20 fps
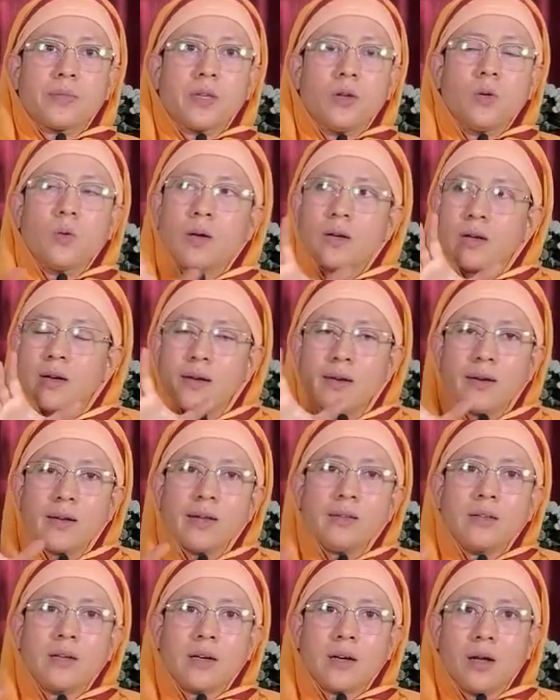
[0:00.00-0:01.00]
You are
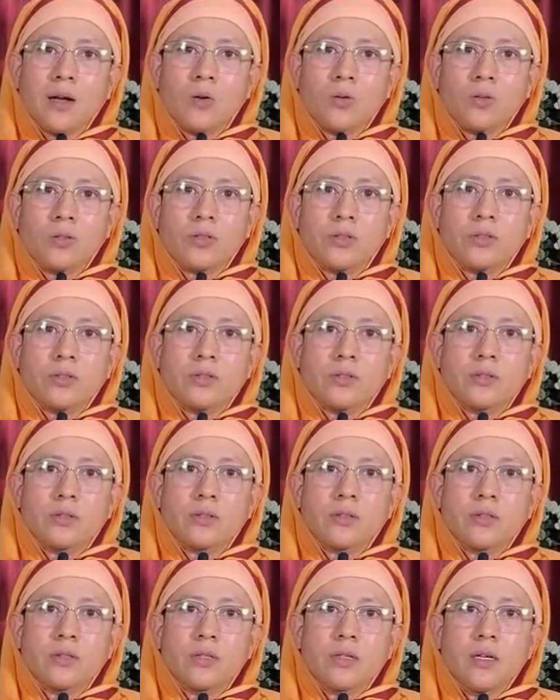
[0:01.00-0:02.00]
clearing the clouds.
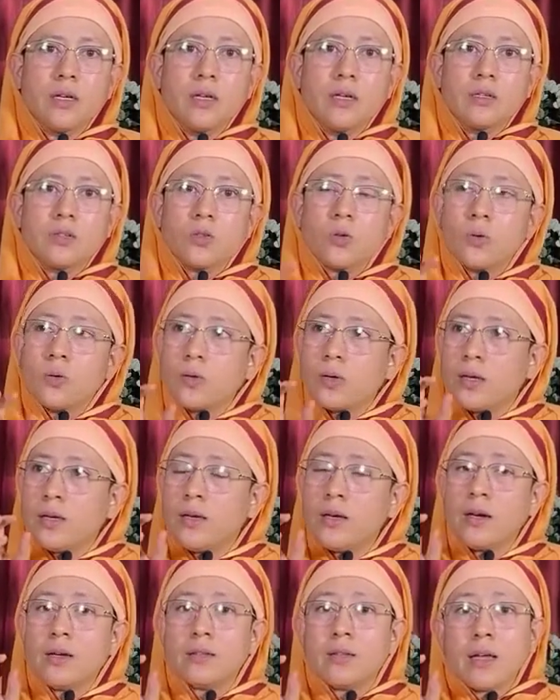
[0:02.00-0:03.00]
So
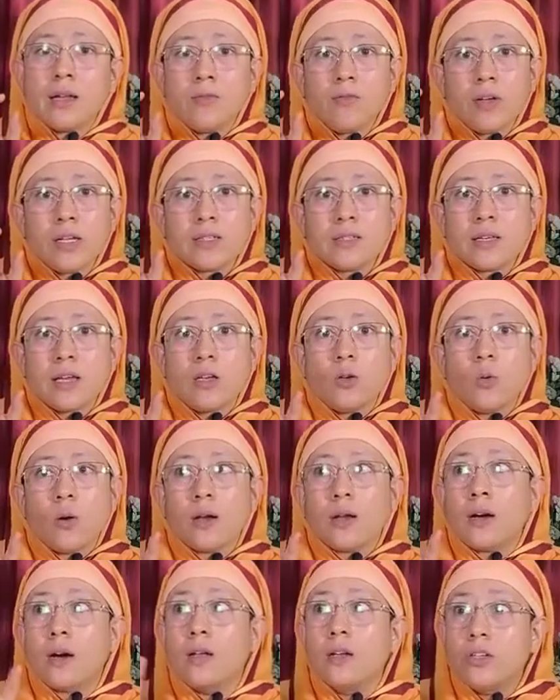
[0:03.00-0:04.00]
here, then we say you are
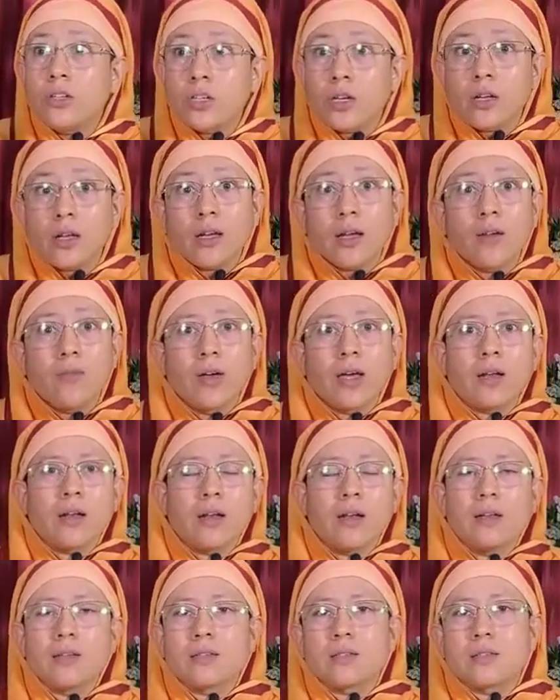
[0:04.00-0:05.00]
culturing
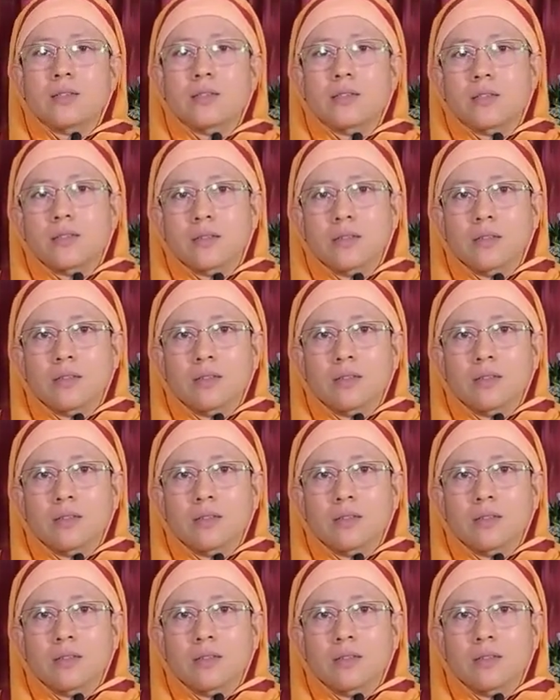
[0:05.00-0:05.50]
awareness.